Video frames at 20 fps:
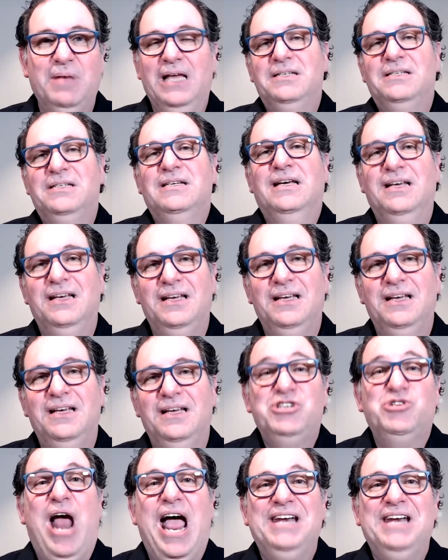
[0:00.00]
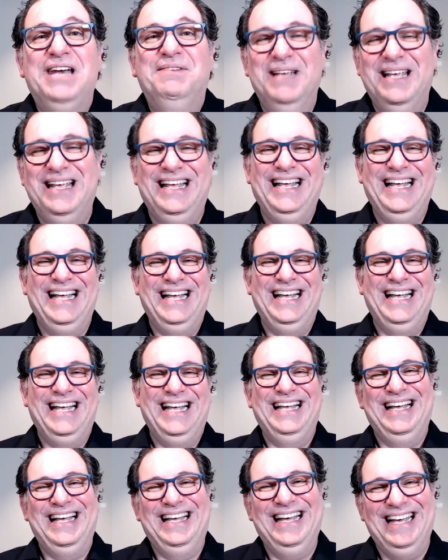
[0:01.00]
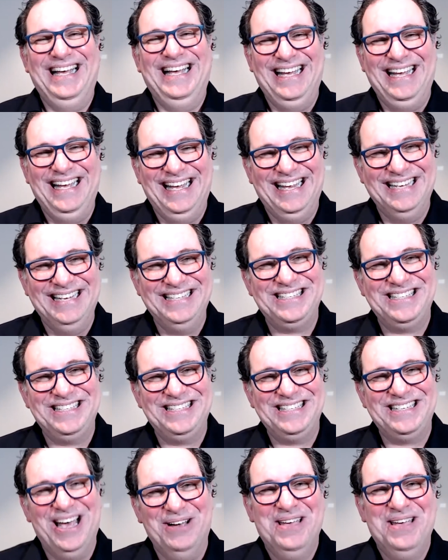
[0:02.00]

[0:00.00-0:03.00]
but uh, I tried. So, I